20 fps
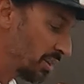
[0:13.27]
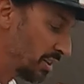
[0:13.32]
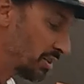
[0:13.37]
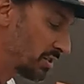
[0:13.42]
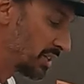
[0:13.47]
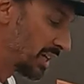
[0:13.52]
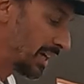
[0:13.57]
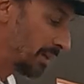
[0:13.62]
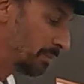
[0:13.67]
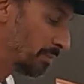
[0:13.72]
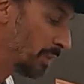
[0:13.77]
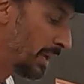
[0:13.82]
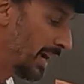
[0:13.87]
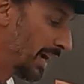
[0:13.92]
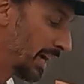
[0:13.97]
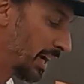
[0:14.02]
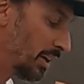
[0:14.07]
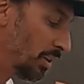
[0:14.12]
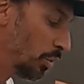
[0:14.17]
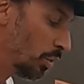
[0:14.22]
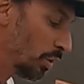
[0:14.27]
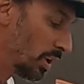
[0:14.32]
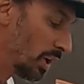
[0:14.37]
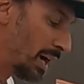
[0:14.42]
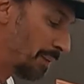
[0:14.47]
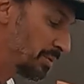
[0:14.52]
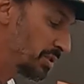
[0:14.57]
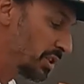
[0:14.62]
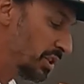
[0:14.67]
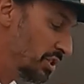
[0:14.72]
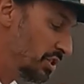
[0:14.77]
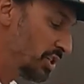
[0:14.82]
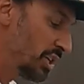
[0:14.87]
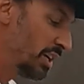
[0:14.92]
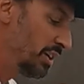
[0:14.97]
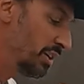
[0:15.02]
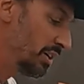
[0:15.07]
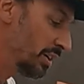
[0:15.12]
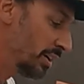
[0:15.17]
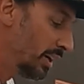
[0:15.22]
to the same and or opposite
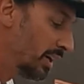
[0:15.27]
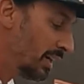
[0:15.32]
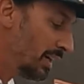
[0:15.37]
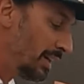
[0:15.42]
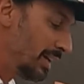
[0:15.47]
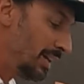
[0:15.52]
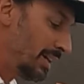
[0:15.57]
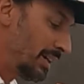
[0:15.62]
gender.